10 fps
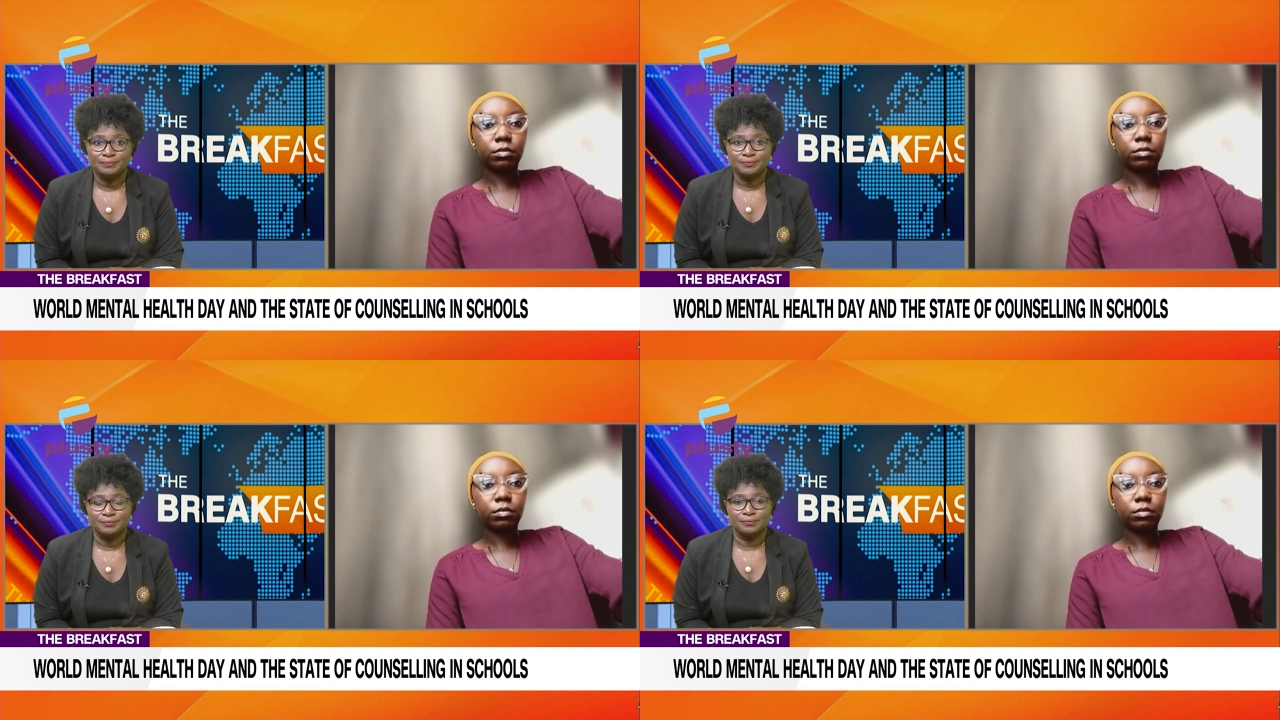
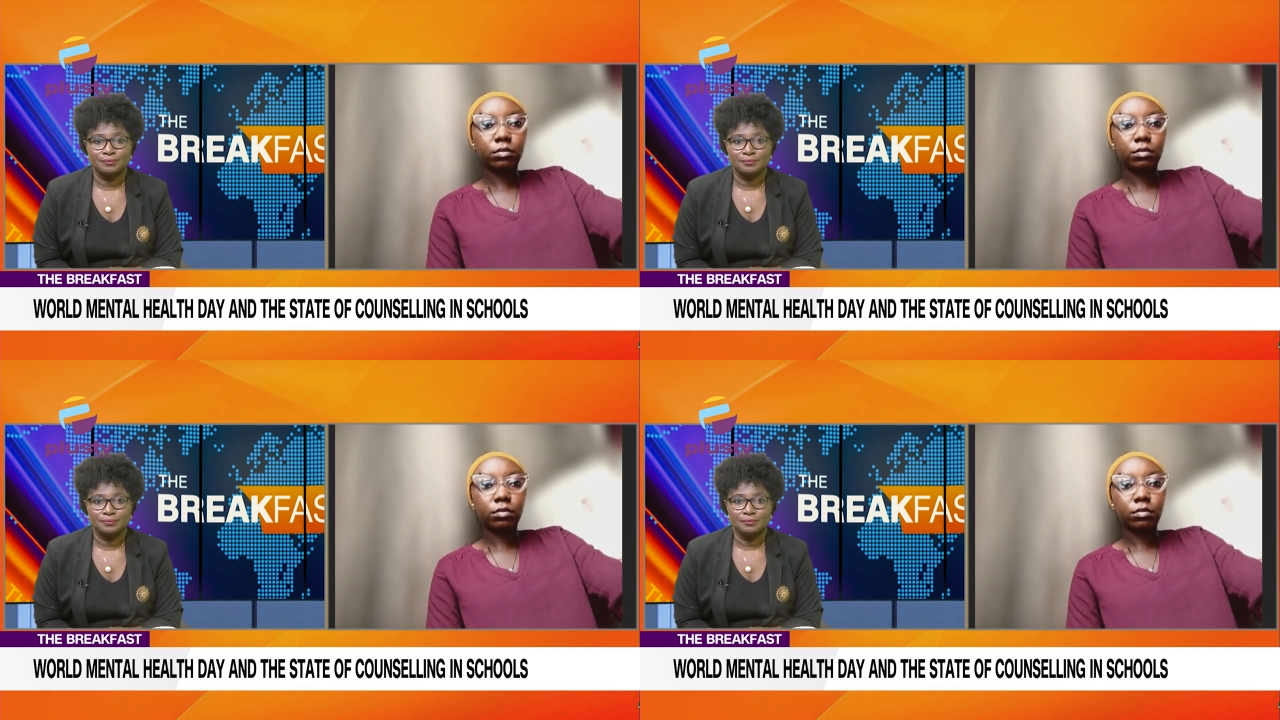
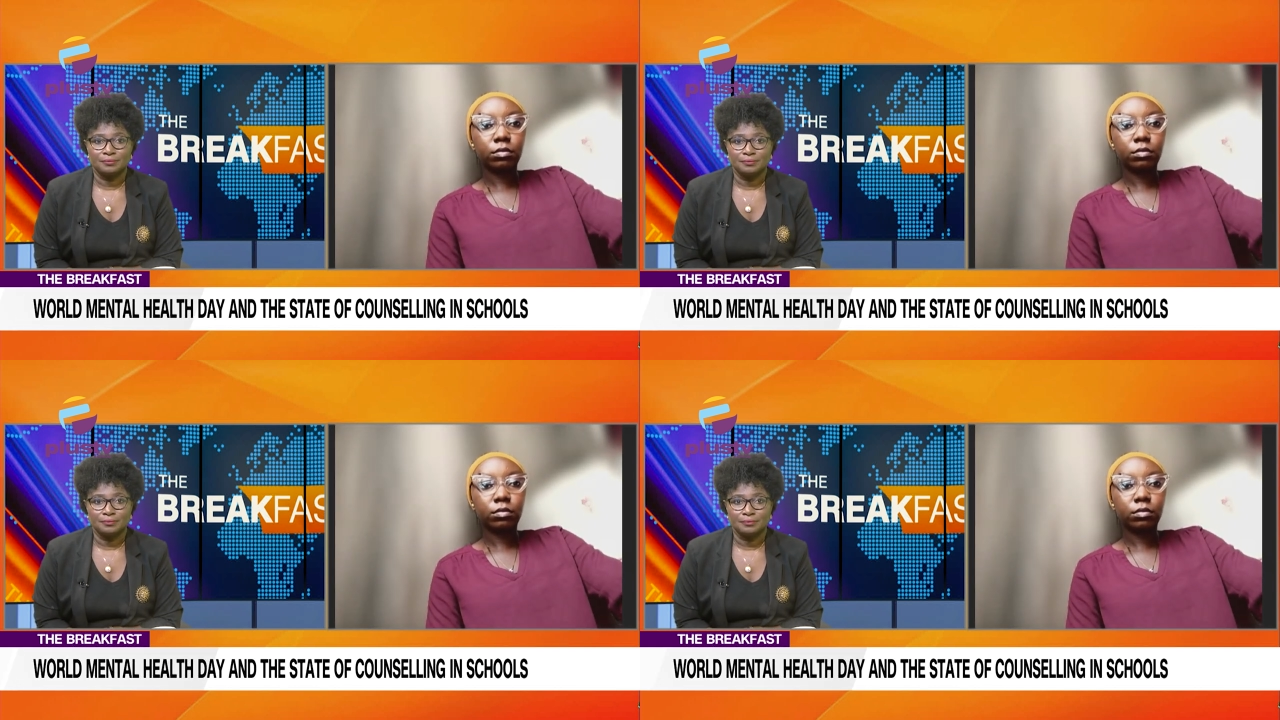
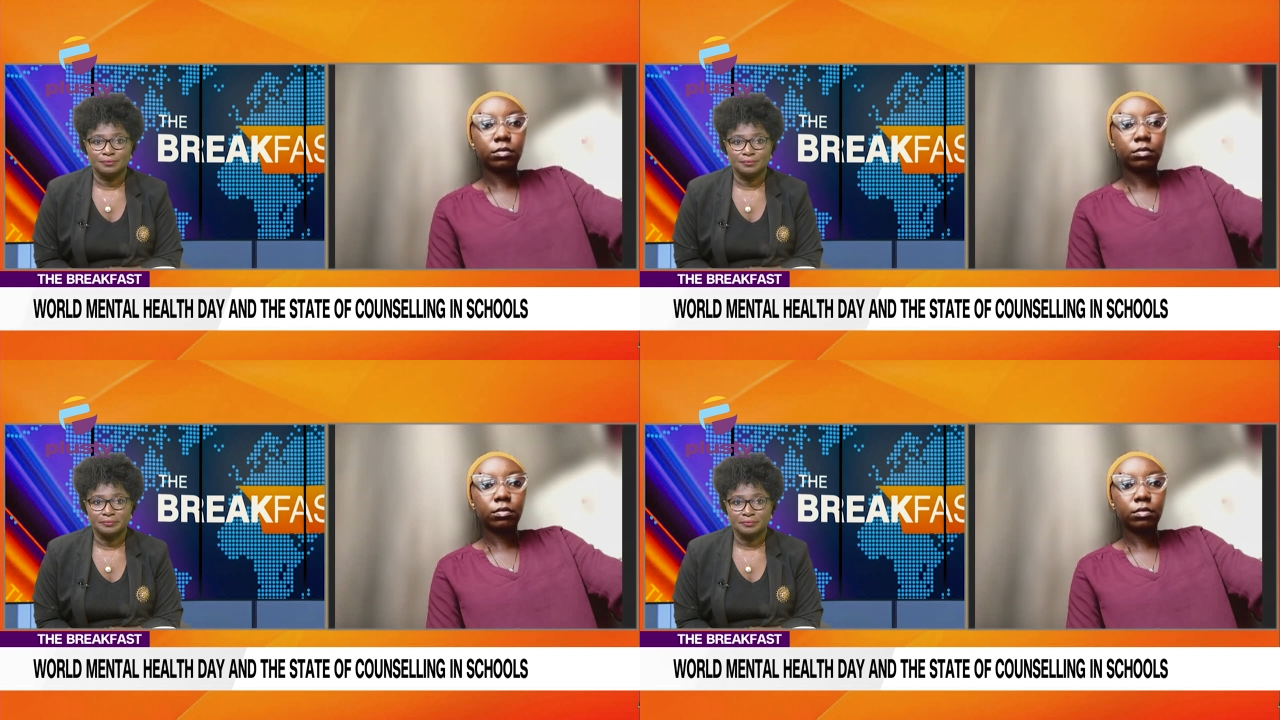
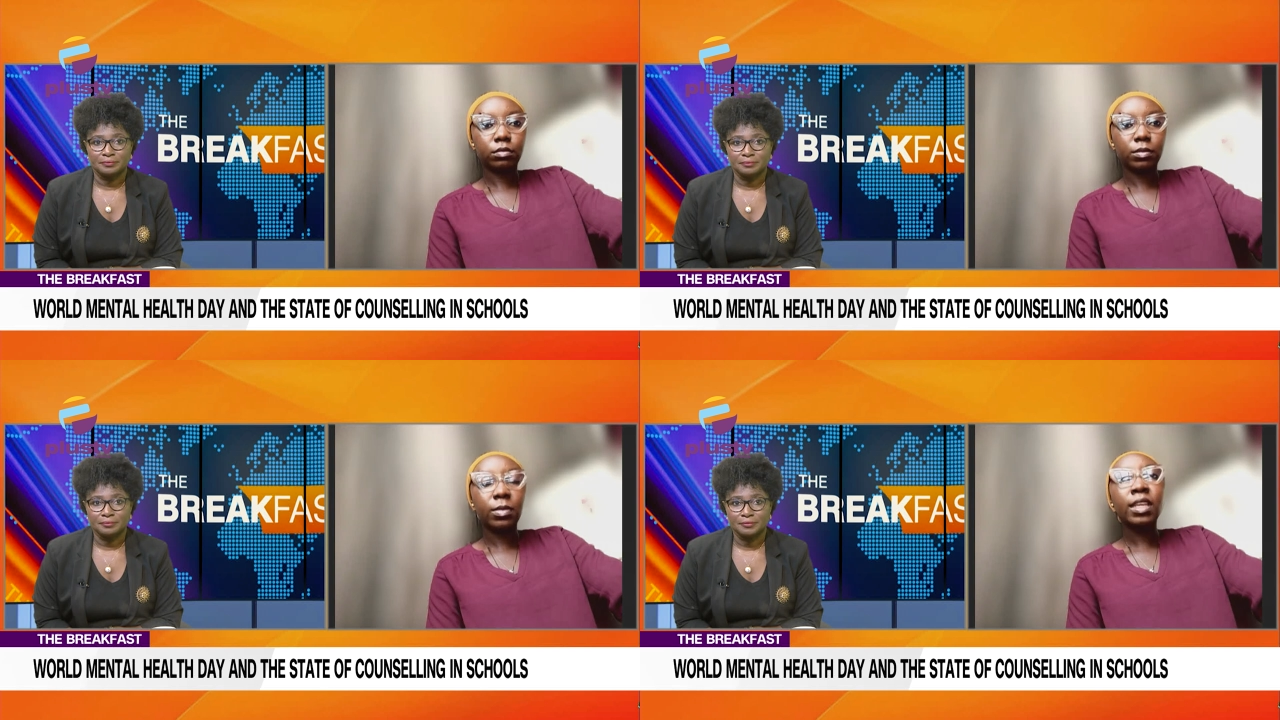(no one is talking)